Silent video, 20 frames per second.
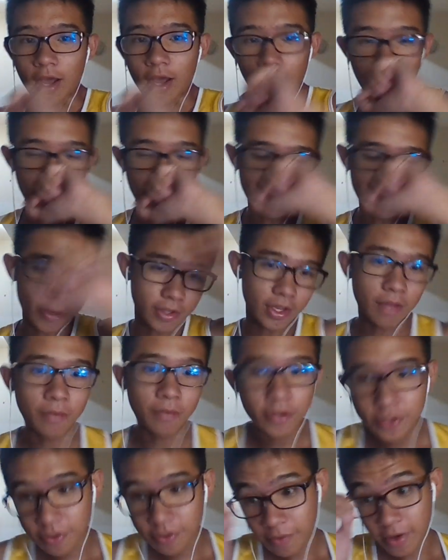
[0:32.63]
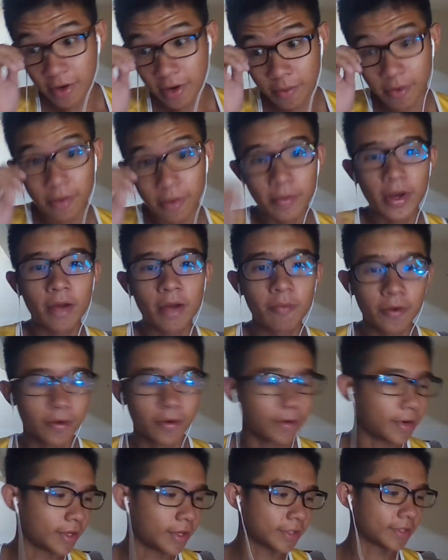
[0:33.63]
I'm not streaming anymore, but I'm
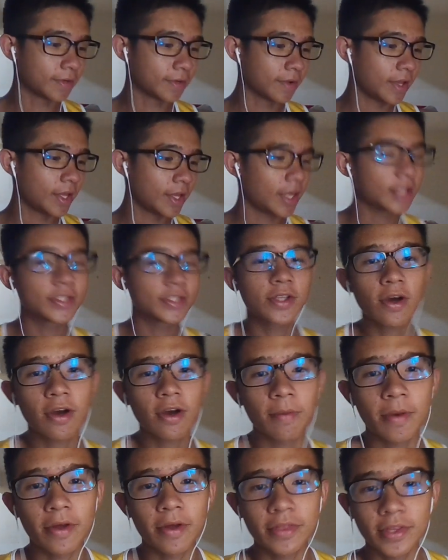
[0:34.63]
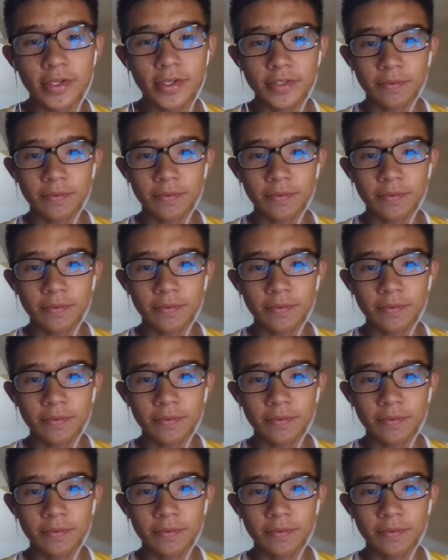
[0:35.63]
recording. So let's talk about this